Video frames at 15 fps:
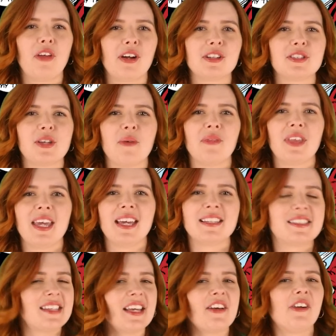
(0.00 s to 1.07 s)
there is only a
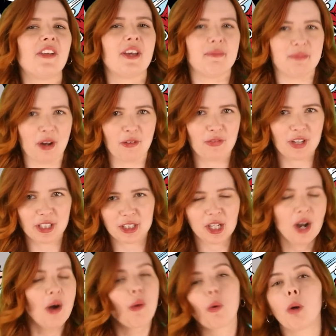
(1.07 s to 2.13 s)
single Hypnofish
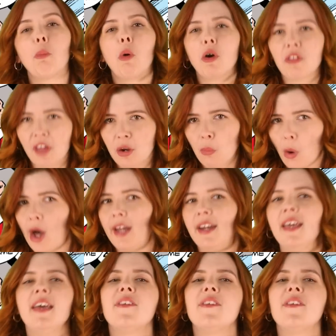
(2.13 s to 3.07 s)
or more than one.